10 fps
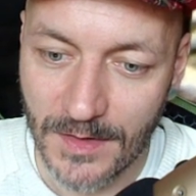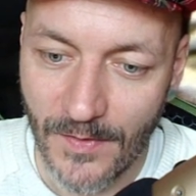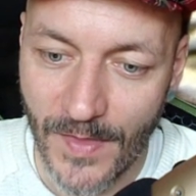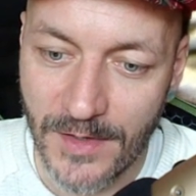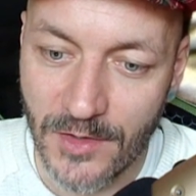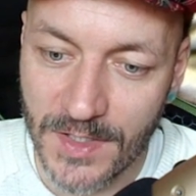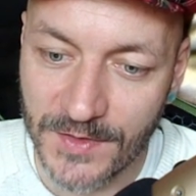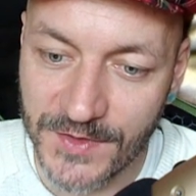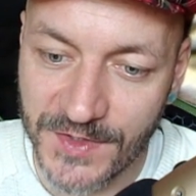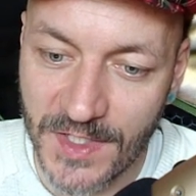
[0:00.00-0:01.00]
Then you can
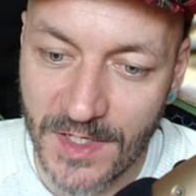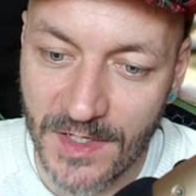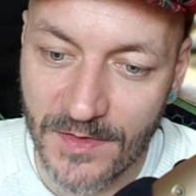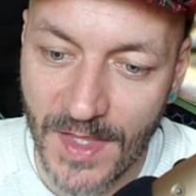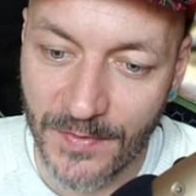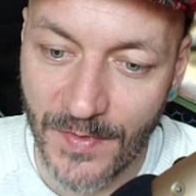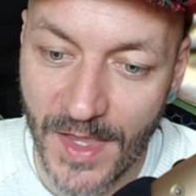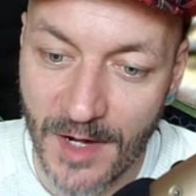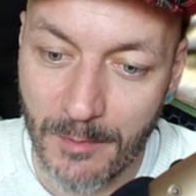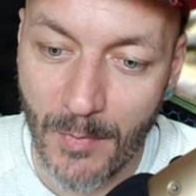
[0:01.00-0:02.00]
see that
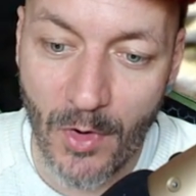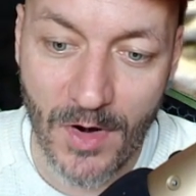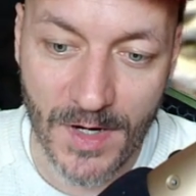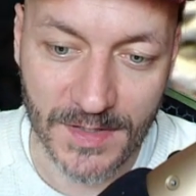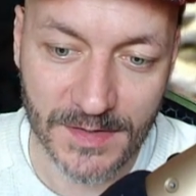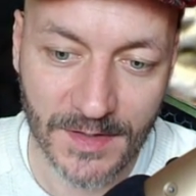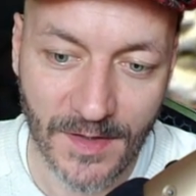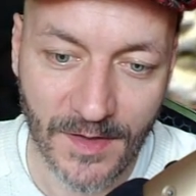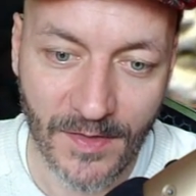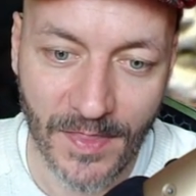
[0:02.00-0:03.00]
there are more
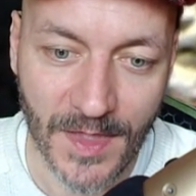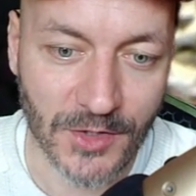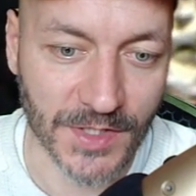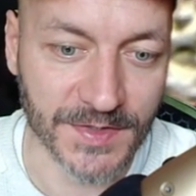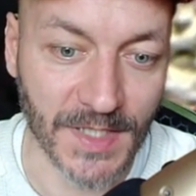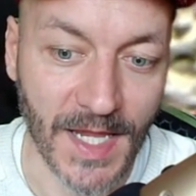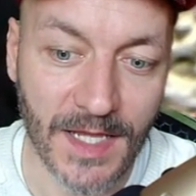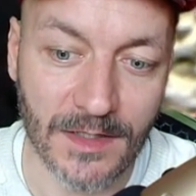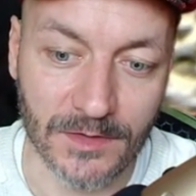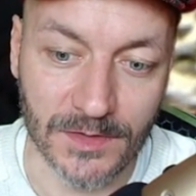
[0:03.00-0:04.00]
than just
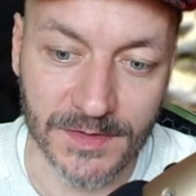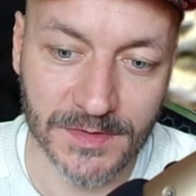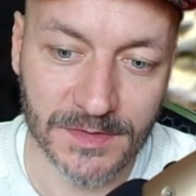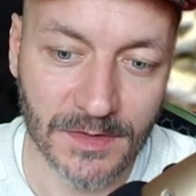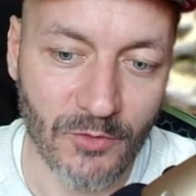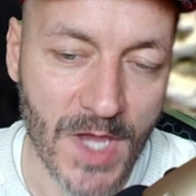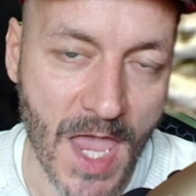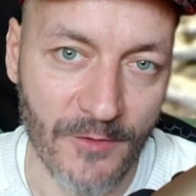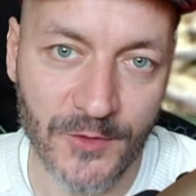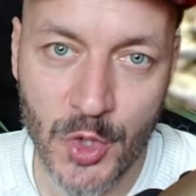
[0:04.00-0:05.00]
angles. We
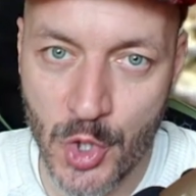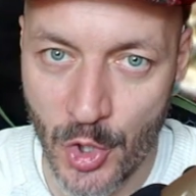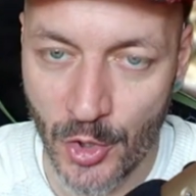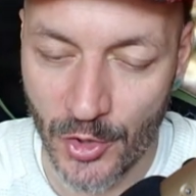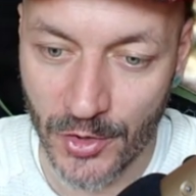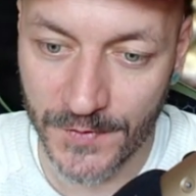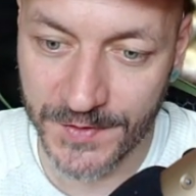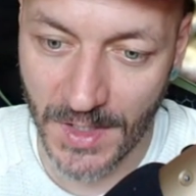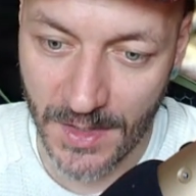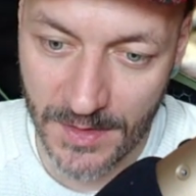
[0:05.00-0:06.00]
have
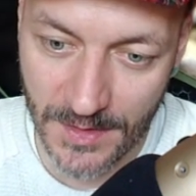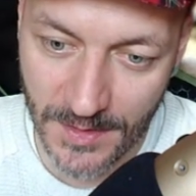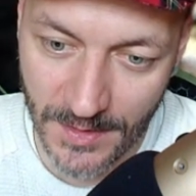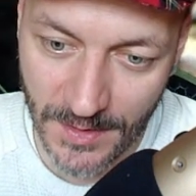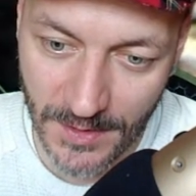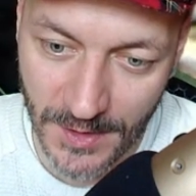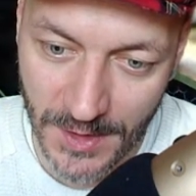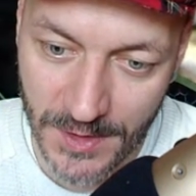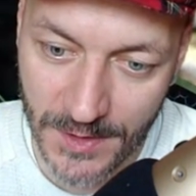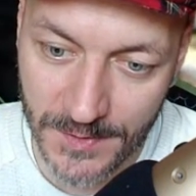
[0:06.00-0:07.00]
curves here.